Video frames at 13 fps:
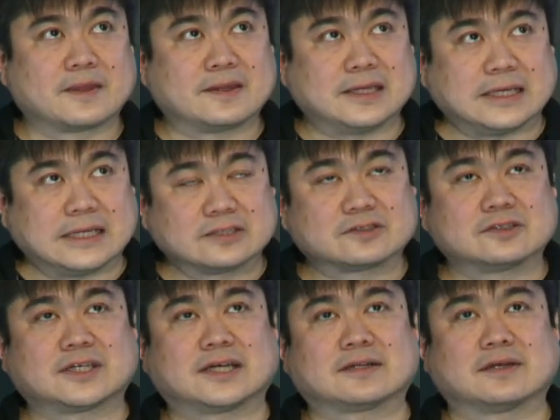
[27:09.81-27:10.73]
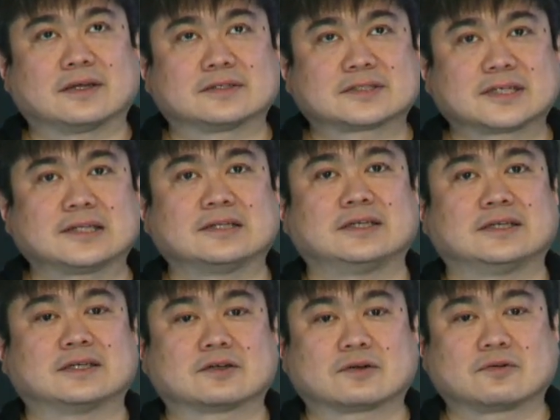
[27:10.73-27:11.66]
the internet
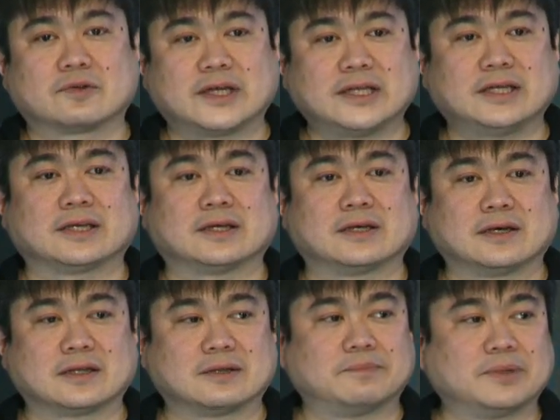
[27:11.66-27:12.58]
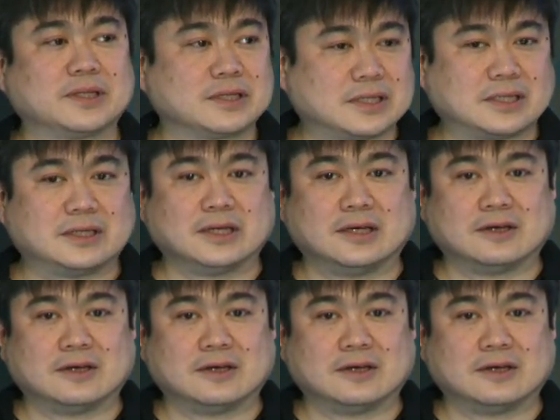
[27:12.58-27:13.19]
suddenly creating an ability